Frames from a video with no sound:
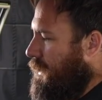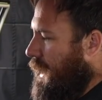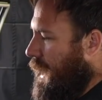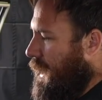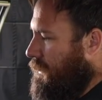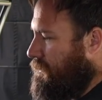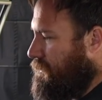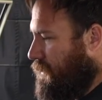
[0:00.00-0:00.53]

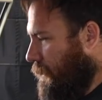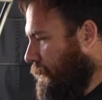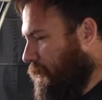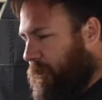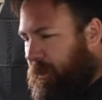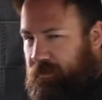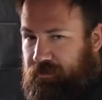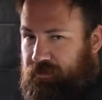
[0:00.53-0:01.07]
and it's got the
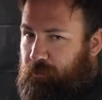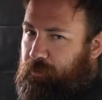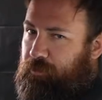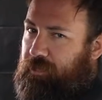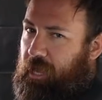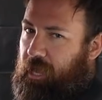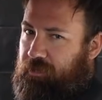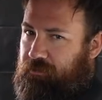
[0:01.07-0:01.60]
word
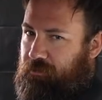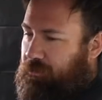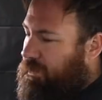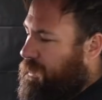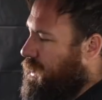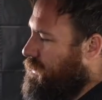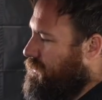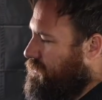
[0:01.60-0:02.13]
supercharger on
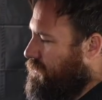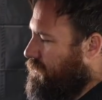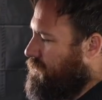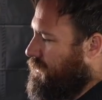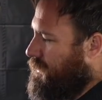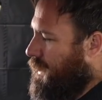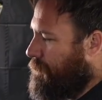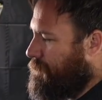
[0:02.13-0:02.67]
it, and as soon as
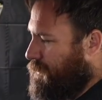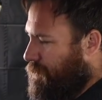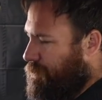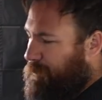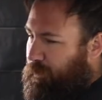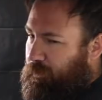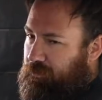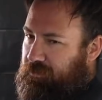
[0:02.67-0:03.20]
it comes on
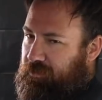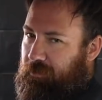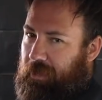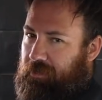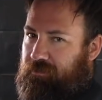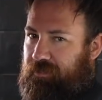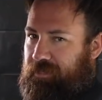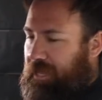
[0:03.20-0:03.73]
boost, you
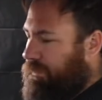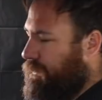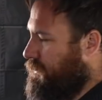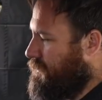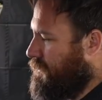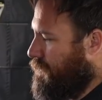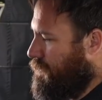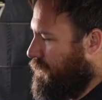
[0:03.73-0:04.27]
actually get
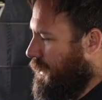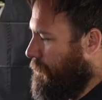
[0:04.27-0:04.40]
this little